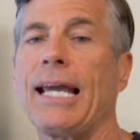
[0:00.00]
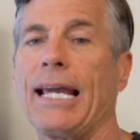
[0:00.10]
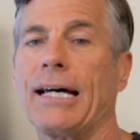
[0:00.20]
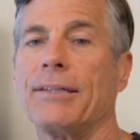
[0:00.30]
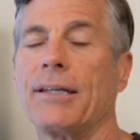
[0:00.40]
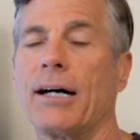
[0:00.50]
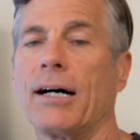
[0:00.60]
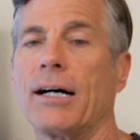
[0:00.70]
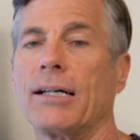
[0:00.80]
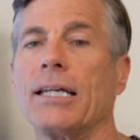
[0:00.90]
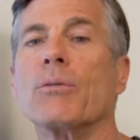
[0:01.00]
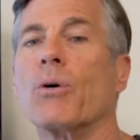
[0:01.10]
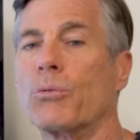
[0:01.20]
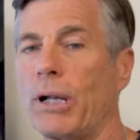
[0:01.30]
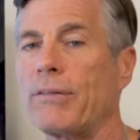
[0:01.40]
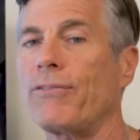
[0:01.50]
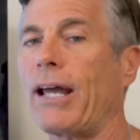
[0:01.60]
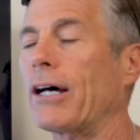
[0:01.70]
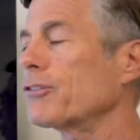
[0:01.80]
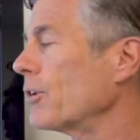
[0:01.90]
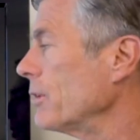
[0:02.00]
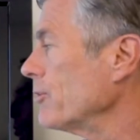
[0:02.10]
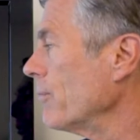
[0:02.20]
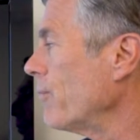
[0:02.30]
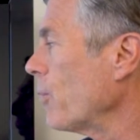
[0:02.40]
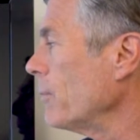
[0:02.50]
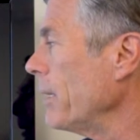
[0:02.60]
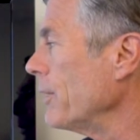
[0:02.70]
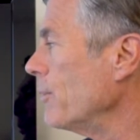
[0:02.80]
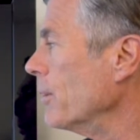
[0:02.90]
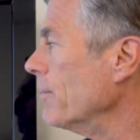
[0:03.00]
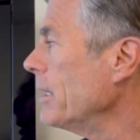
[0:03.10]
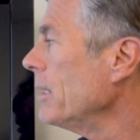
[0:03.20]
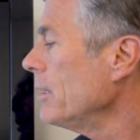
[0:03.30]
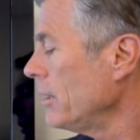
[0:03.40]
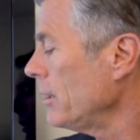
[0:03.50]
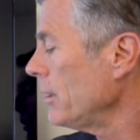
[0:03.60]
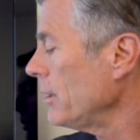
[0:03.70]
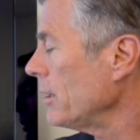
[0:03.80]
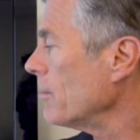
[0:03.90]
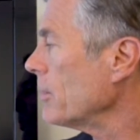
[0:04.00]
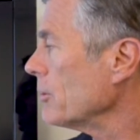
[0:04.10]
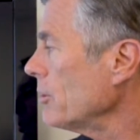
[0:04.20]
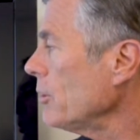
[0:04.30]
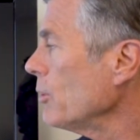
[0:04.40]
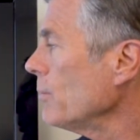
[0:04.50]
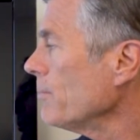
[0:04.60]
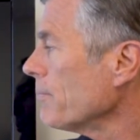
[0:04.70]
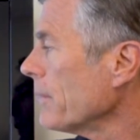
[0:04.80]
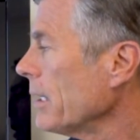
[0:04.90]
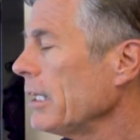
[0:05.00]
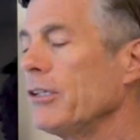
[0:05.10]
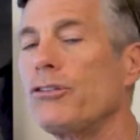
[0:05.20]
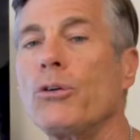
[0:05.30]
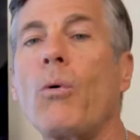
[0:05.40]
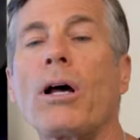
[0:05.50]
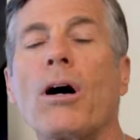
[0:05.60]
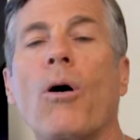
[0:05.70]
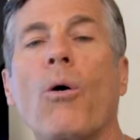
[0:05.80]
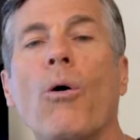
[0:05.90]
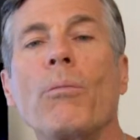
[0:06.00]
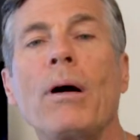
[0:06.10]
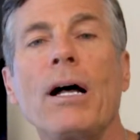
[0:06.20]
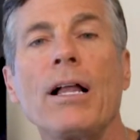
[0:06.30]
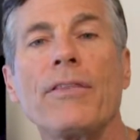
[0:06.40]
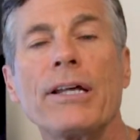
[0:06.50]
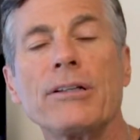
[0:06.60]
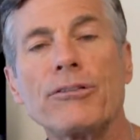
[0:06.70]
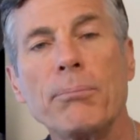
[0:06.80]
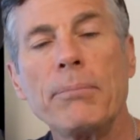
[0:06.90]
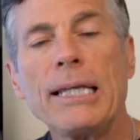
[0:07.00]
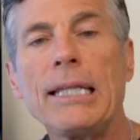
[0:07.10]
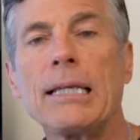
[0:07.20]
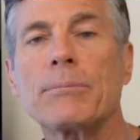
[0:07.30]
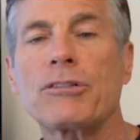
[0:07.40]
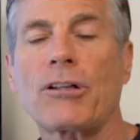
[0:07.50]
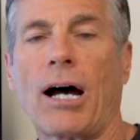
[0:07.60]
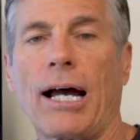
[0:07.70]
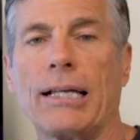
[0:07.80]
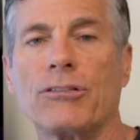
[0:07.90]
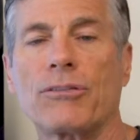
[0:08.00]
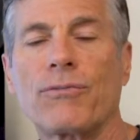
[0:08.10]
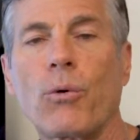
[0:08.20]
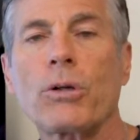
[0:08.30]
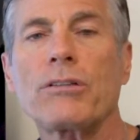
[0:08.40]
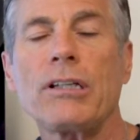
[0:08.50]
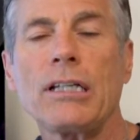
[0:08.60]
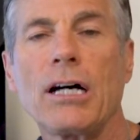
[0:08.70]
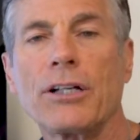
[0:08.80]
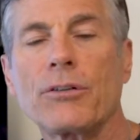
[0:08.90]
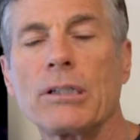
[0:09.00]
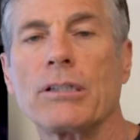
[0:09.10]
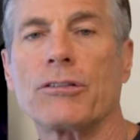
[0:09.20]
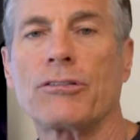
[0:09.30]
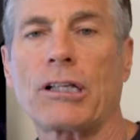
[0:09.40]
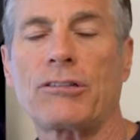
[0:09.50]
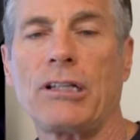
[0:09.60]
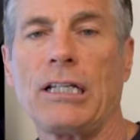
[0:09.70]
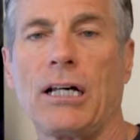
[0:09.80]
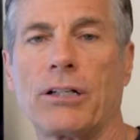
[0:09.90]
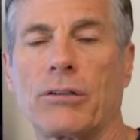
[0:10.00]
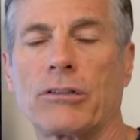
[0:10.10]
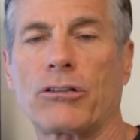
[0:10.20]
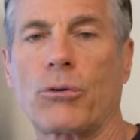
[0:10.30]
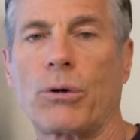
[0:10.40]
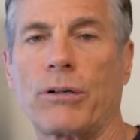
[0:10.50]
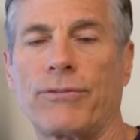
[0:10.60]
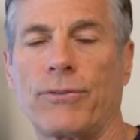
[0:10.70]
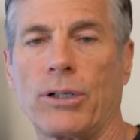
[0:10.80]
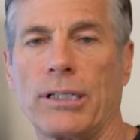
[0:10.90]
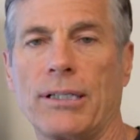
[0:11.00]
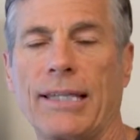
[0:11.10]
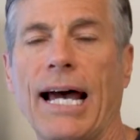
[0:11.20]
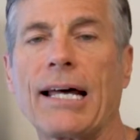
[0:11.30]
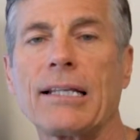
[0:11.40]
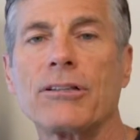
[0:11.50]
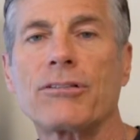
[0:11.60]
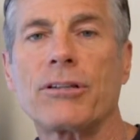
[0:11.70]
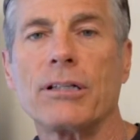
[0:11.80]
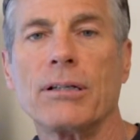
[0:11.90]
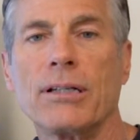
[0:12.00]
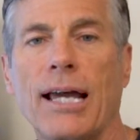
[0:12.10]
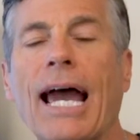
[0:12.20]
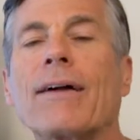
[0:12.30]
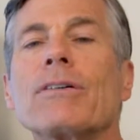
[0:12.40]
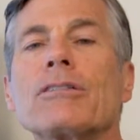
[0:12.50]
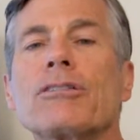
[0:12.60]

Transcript: and it will rent faster as a 4-bedroom. Number two is you want a home that is medium size, 1,400 to 1,600 square foot. That is the average